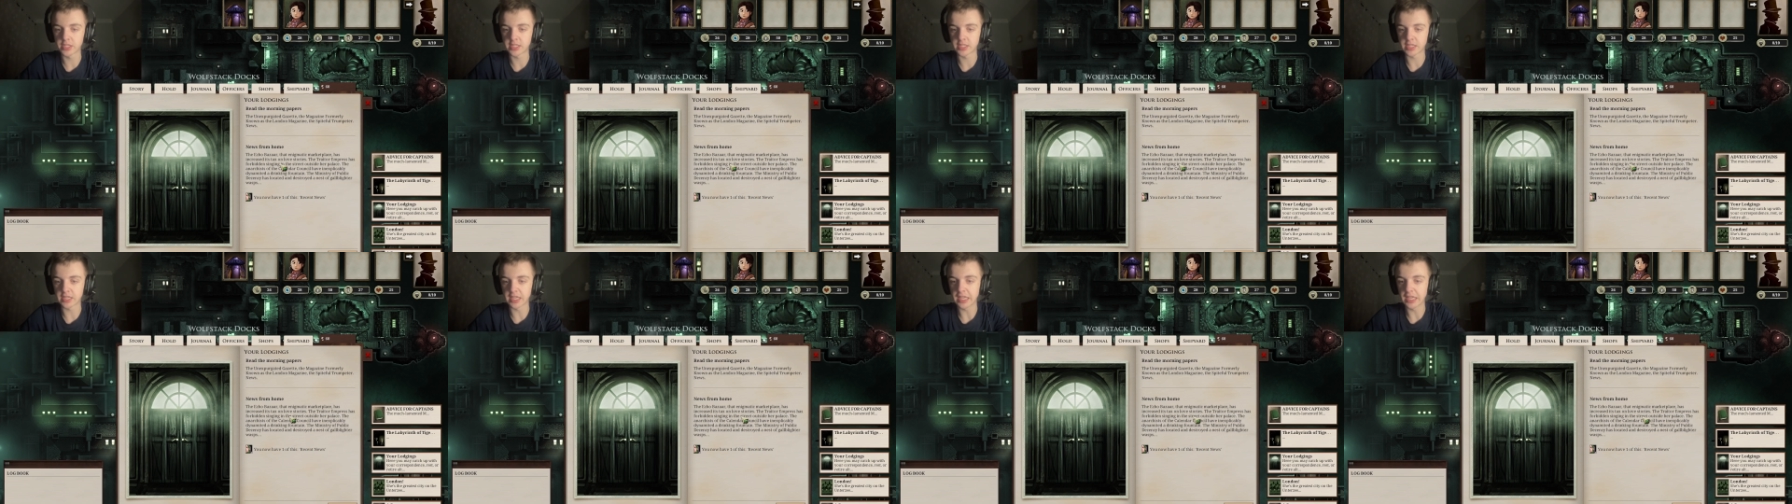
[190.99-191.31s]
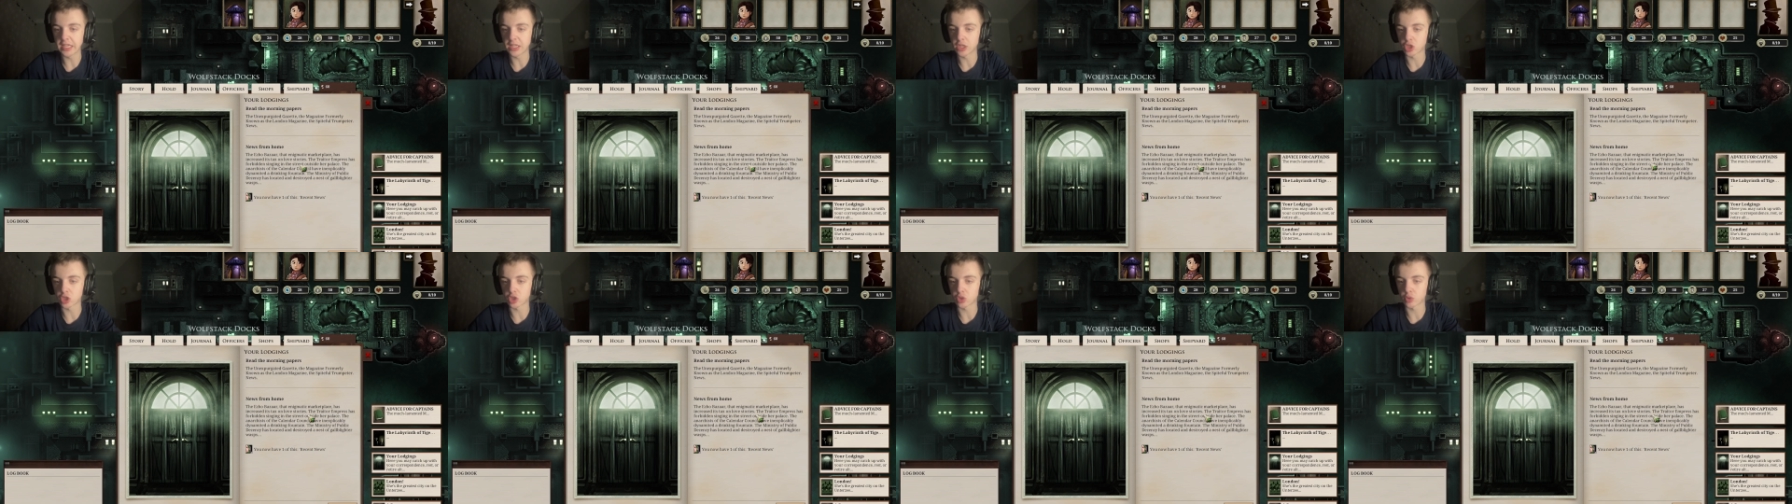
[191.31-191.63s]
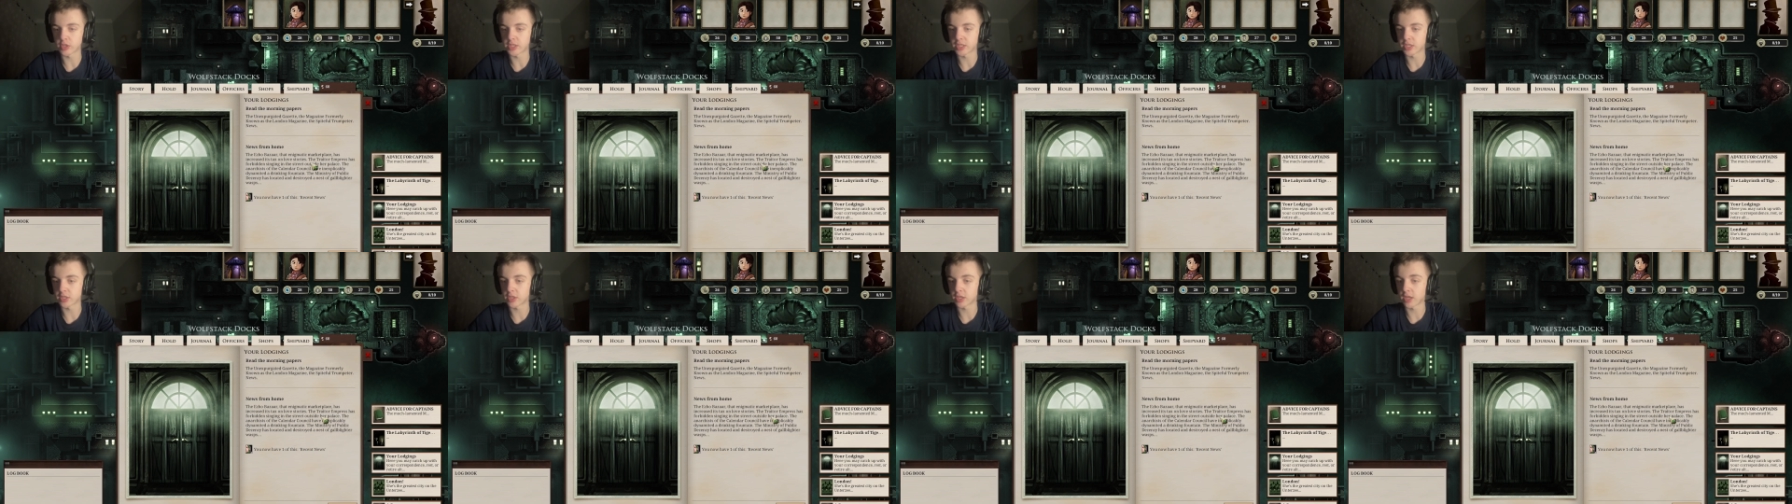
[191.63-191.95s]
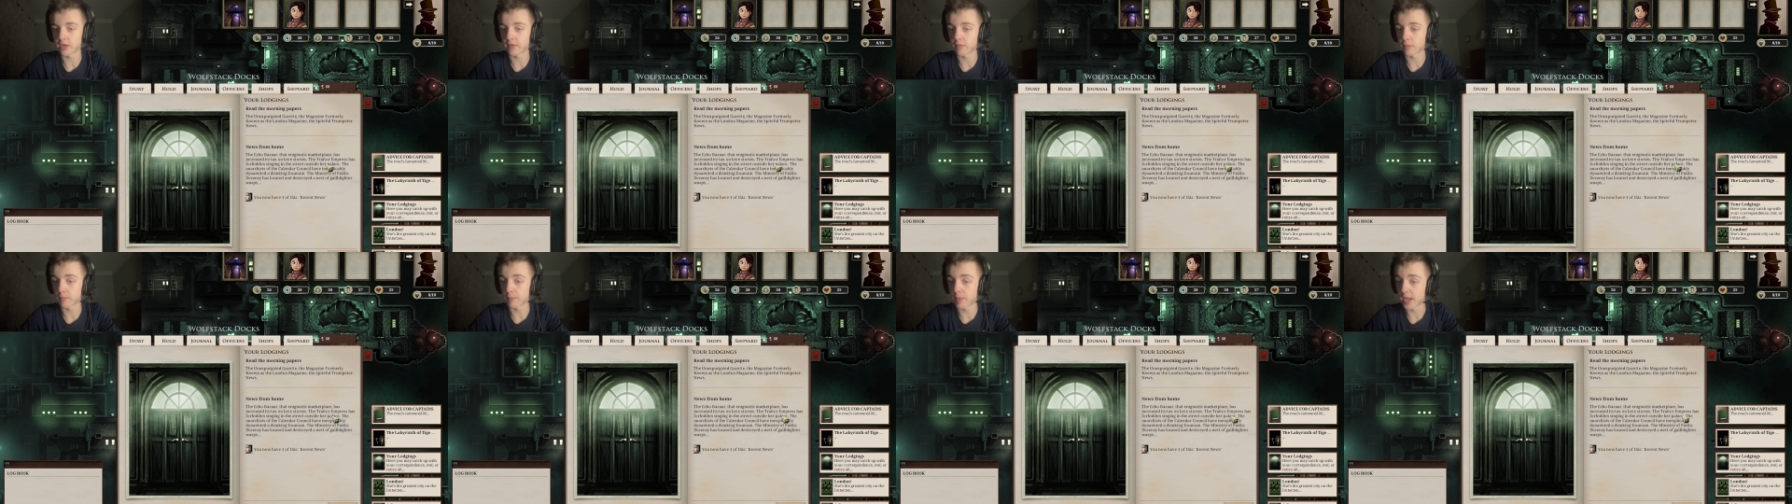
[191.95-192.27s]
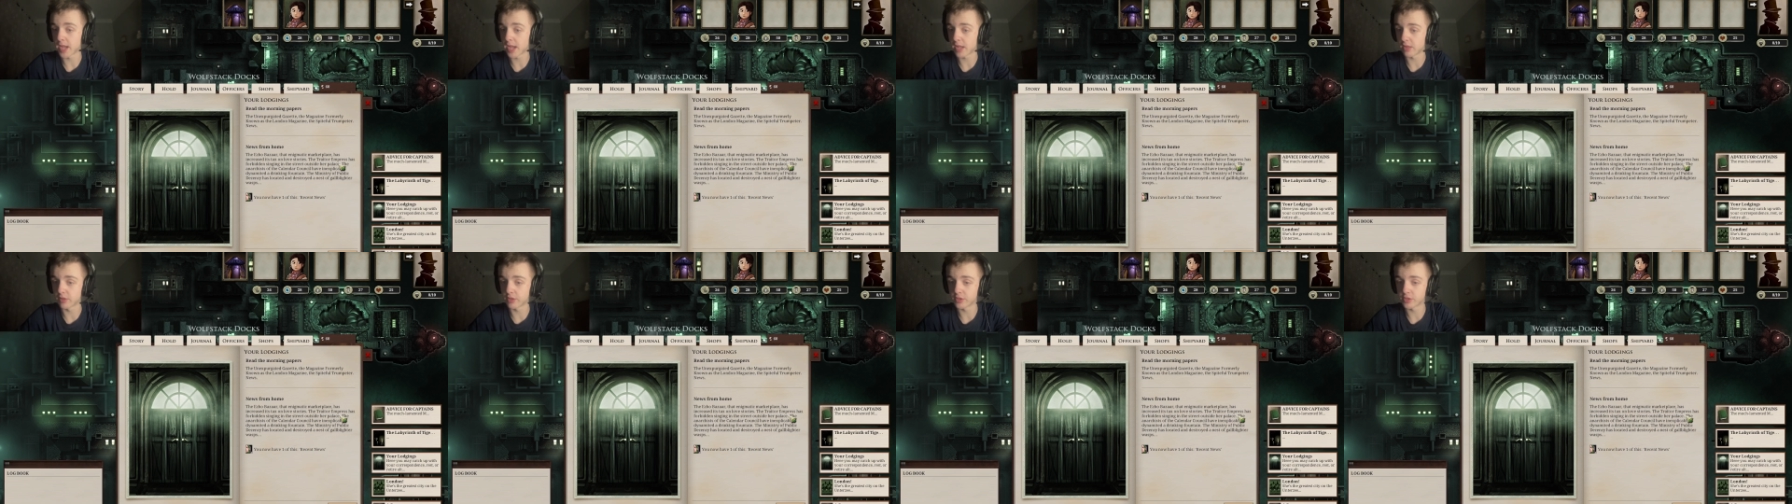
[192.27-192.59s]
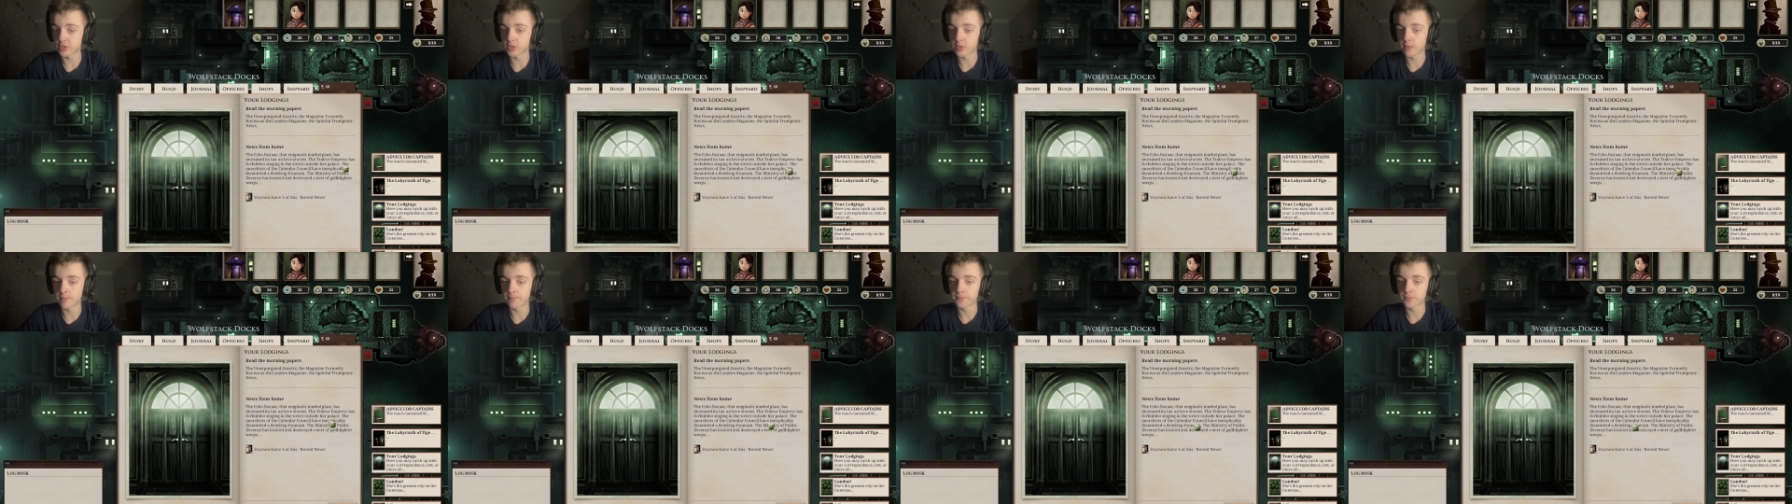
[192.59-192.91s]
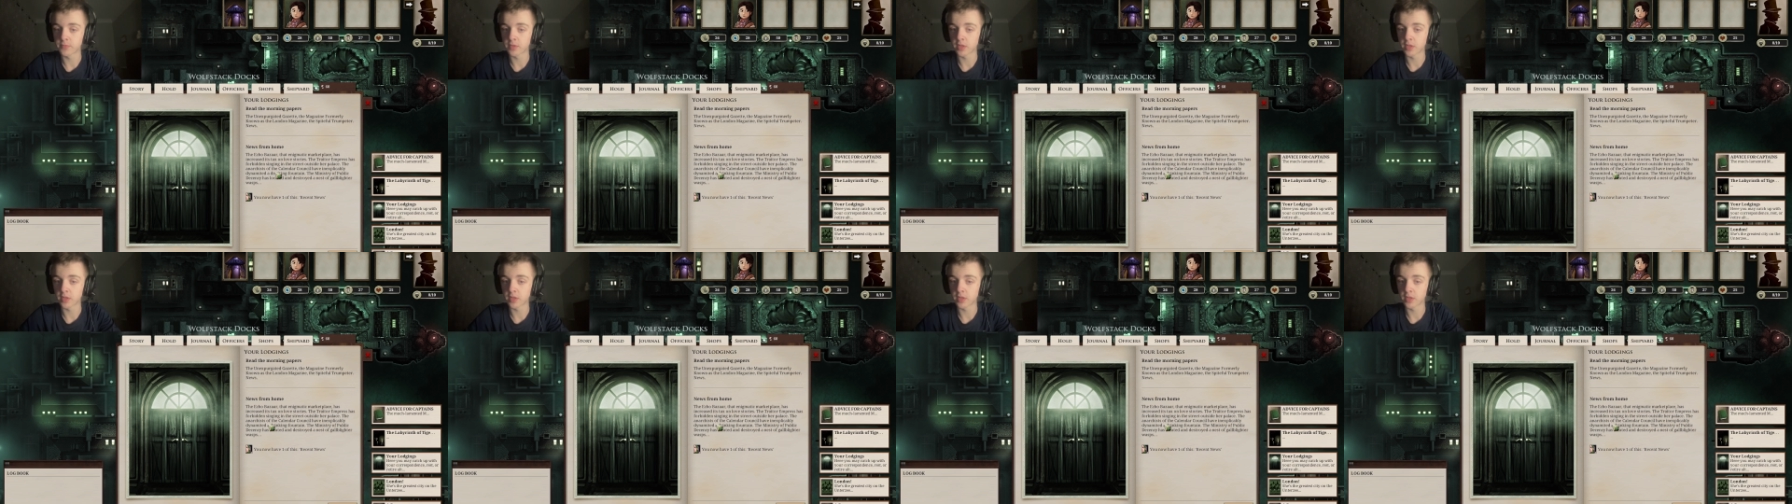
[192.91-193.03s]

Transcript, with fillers: singing in the streets outside of her palace.